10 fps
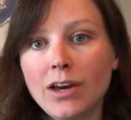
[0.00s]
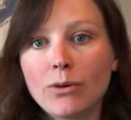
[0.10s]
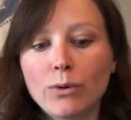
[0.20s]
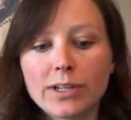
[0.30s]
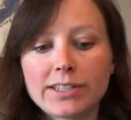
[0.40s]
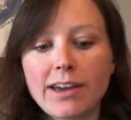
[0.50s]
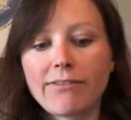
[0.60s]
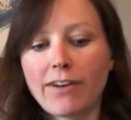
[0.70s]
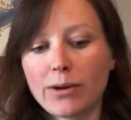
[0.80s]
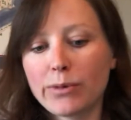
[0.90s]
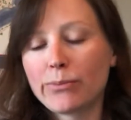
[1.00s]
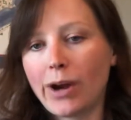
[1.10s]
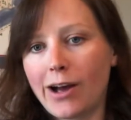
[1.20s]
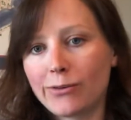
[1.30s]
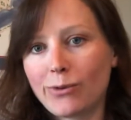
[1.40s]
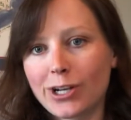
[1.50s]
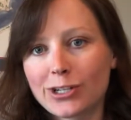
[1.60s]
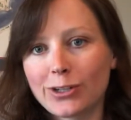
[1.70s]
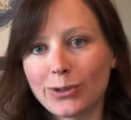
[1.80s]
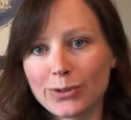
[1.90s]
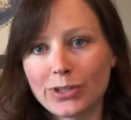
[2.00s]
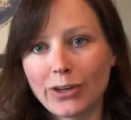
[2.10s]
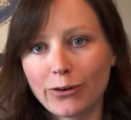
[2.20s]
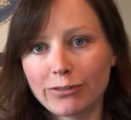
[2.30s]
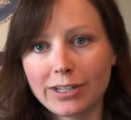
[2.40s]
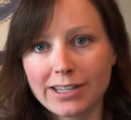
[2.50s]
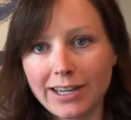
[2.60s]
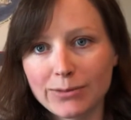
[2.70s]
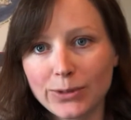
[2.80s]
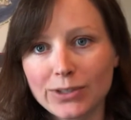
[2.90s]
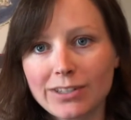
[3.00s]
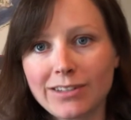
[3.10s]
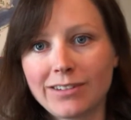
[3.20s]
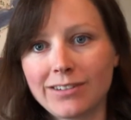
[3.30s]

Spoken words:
was that Farmer Brown watched closely over his animals.